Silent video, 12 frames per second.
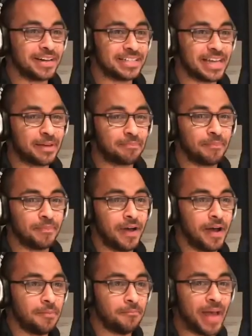gets like
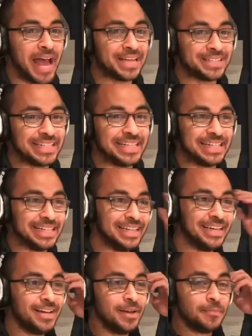yeah, quarter tank,
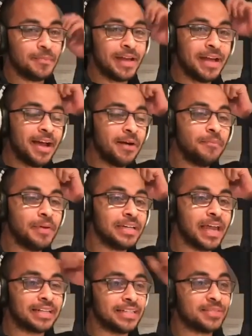I get gas. Yeah. But
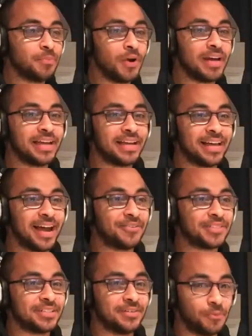like this morning, I
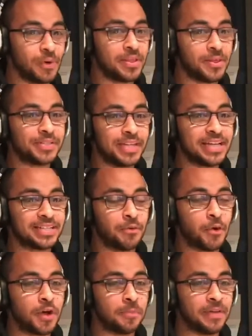was one of those days. I
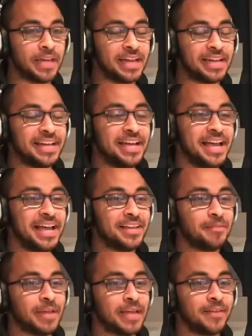woke up late, and
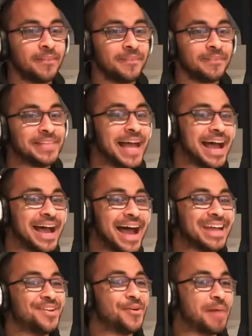I'm like, nah,
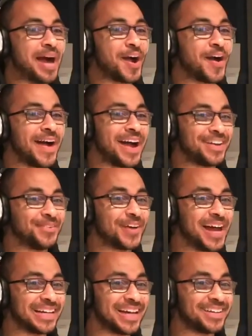I know my car. I can
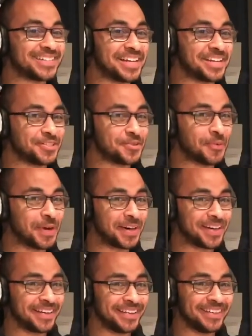ride it out till I get to
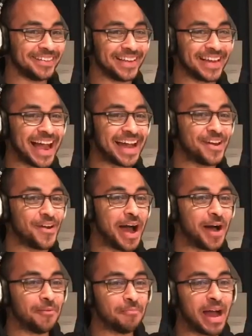work. Yeah. Like I know
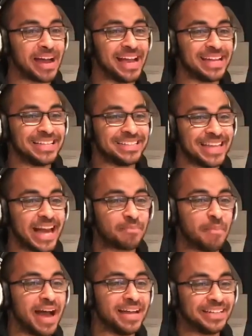how my exact
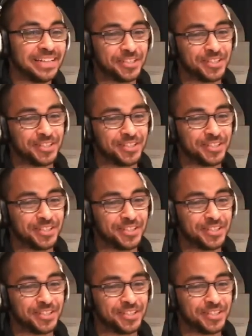mileage.